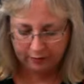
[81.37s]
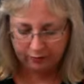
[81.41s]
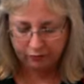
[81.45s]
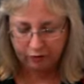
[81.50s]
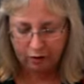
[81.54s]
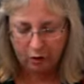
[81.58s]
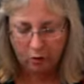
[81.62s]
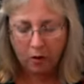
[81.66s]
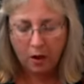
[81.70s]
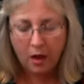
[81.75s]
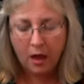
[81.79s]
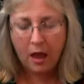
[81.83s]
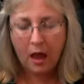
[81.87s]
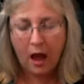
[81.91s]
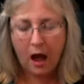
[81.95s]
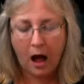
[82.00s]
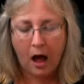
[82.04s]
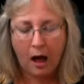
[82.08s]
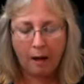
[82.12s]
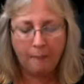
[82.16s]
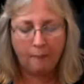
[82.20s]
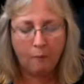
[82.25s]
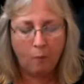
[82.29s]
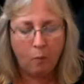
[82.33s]
So
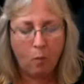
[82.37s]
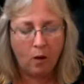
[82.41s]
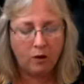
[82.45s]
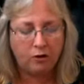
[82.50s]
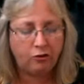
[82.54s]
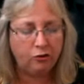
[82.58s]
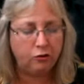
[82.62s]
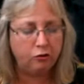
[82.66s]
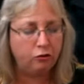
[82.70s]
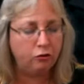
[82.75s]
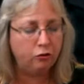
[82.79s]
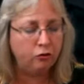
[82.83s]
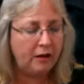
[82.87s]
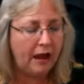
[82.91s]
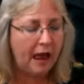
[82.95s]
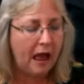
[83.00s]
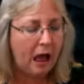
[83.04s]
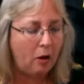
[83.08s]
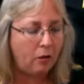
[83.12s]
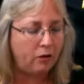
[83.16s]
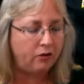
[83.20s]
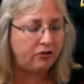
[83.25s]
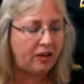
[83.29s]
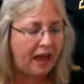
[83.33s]
what you'll do
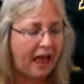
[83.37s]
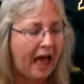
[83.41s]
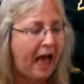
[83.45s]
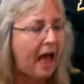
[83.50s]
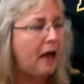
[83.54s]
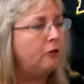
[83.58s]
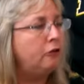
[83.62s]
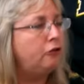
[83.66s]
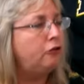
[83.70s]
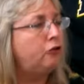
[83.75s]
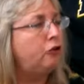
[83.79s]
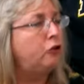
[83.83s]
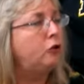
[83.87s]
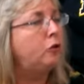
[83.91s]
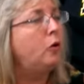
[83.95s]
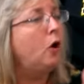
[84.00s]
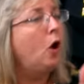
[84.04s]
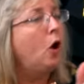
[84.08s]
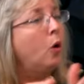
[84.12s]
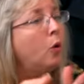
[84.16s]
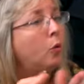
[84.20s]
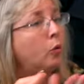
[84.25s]
now is as you